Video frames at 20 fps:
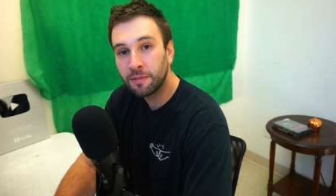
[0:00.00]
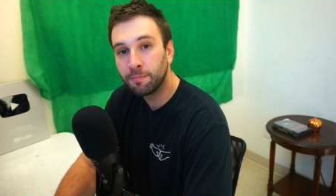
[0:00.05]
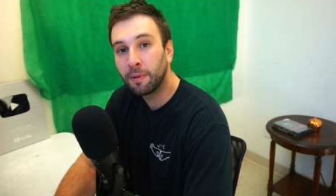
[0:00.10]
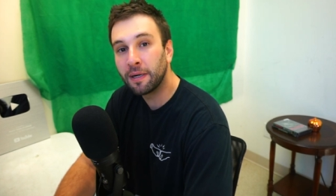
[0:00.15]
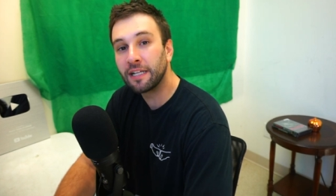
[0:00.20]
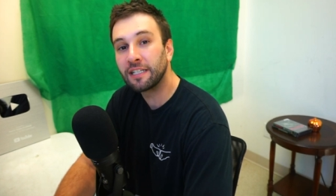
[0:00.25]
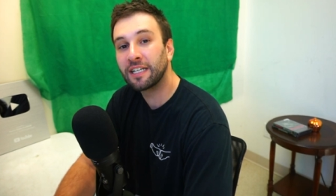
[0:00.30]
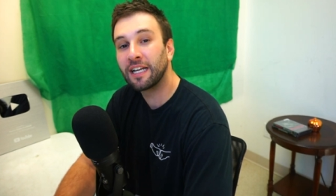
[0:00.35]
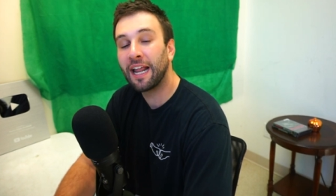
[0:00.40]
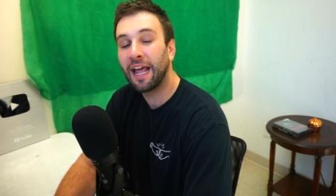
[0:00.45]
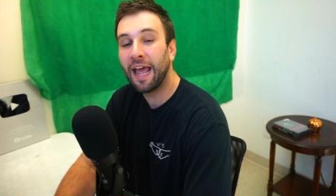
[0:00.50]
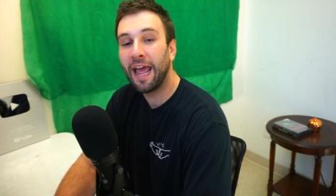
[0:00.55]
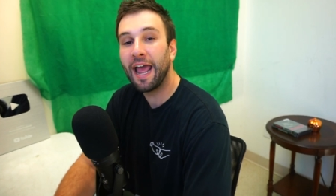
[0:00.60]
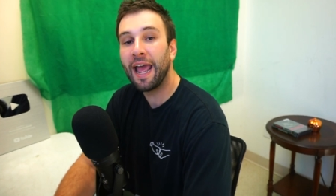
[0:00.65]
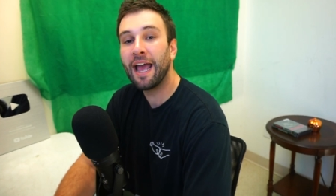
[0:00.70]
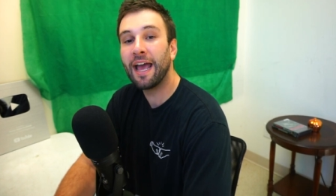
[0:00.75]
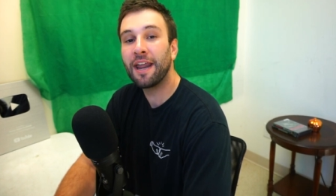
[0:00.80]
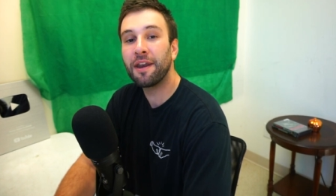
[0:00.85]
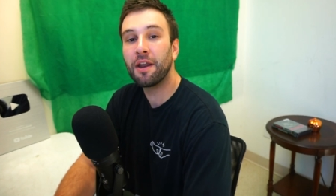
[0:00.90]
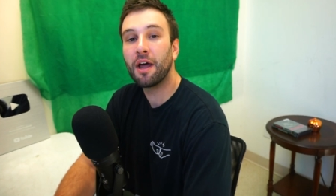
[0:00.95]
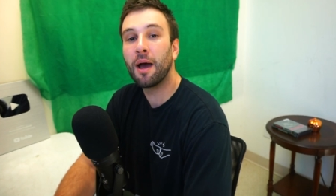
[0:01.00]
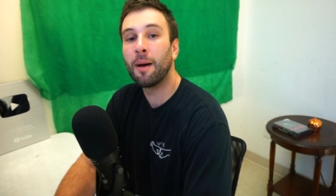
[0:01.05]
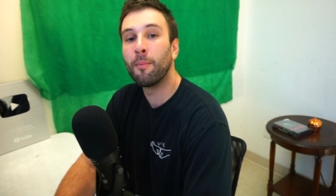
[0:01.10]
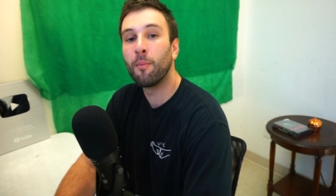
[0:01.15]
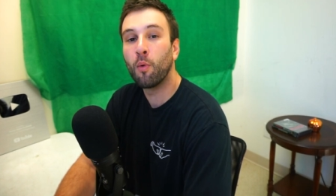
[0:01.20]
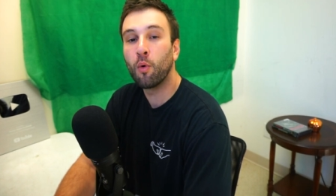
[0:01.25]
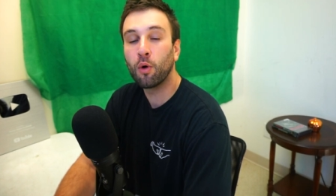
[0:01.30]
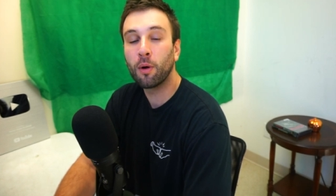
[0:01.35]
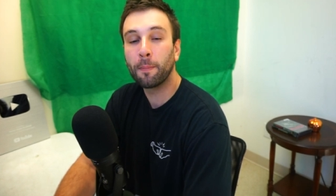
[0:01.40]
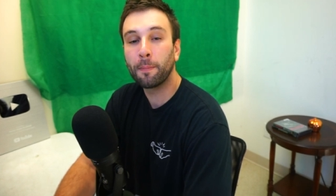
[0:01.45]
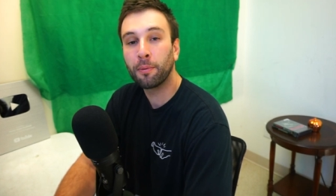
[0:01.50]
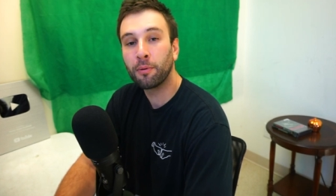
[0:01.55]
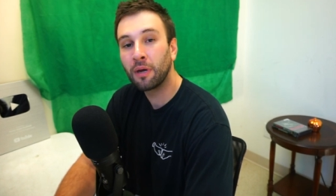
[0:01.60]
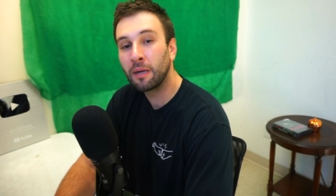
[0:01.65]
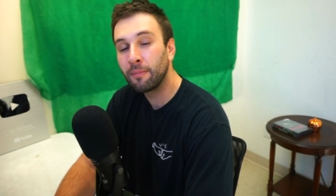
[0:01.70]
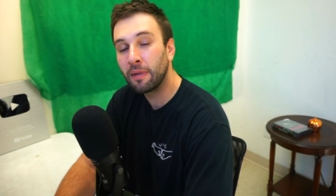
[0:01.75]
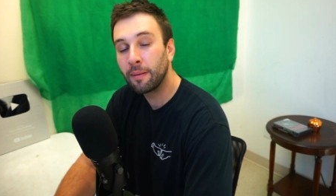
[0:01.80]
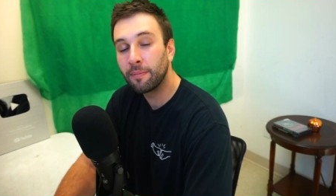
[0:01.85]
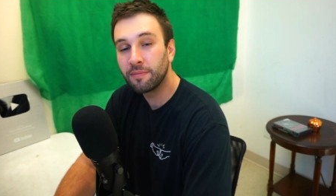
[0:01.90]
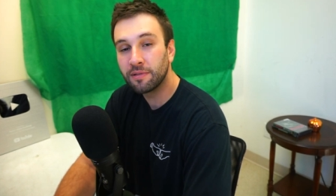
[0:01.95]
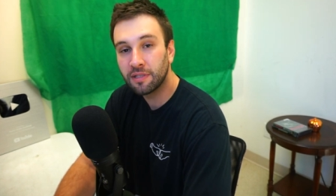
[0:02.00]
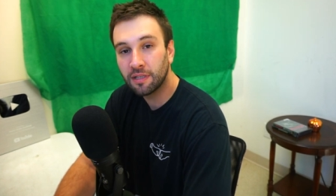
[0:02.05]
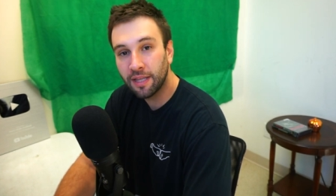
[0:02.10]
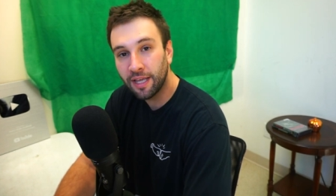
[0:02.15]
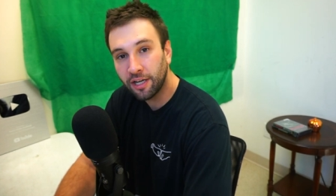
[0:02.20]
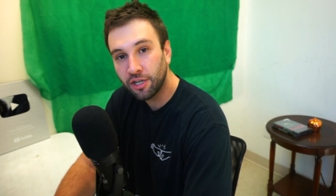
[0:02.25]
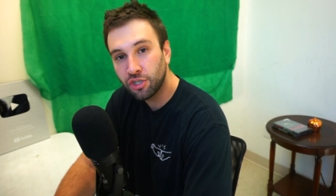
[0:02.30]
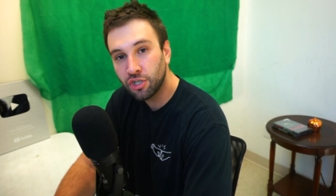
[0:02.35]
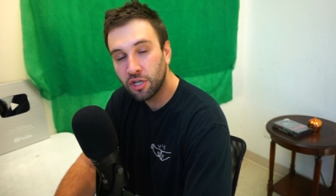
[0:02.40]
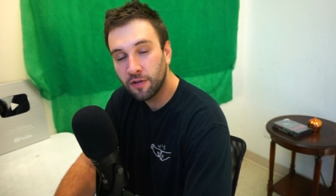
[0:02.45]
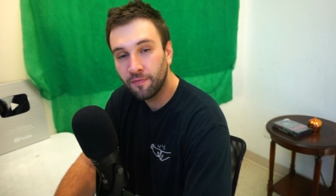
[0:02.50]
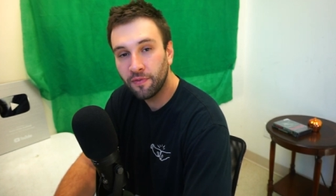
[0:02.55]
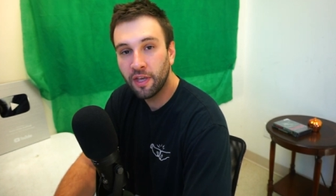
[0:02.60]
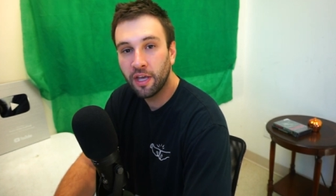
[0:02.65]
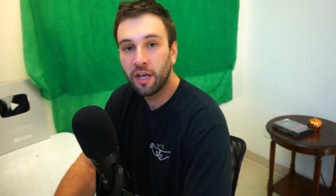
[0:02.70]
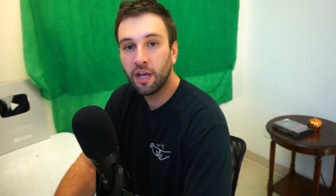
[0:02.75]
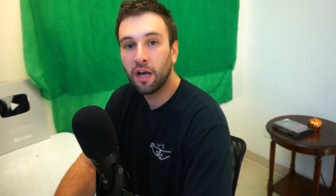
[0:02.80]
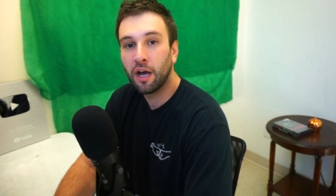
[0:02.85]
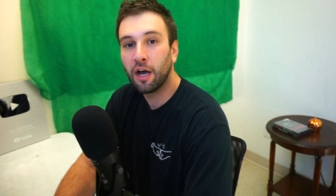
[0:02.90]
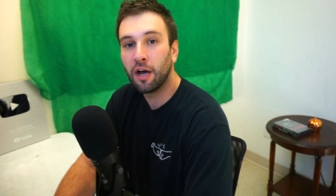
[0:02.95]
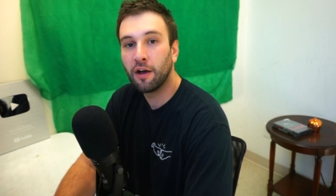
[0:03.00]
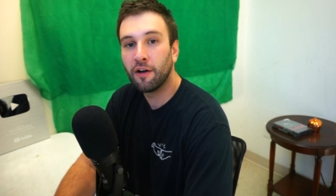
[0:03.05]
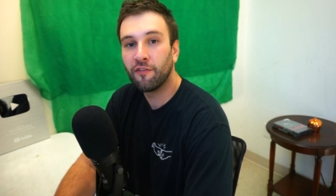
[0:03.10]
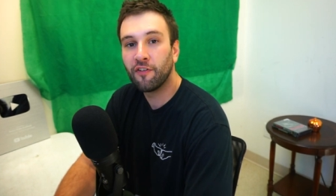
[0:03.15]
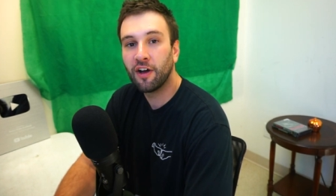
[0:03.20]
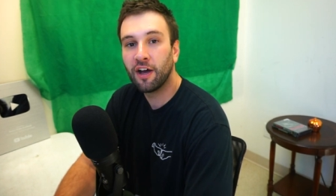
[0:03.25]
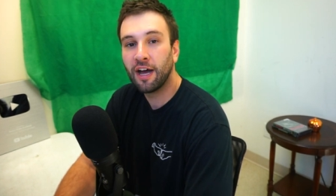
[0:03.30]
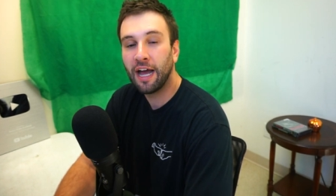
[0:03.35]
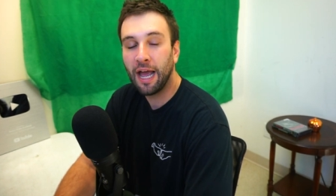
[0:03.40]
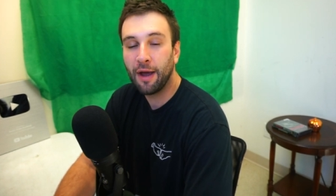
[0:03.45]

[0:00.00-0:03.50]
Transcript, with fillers: but it's going to add a more premium selection of, uh,